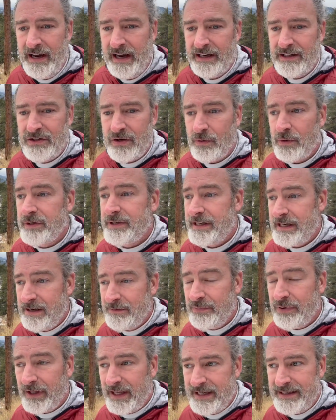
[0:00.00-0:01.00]
And so we're
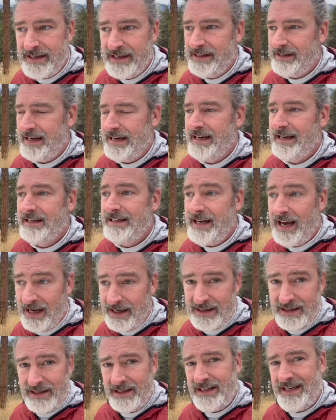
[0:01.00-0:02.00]
seeing places in
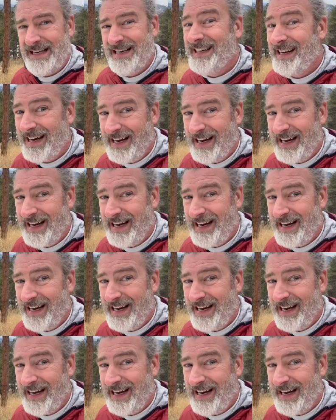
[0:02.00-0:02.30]
Texas, in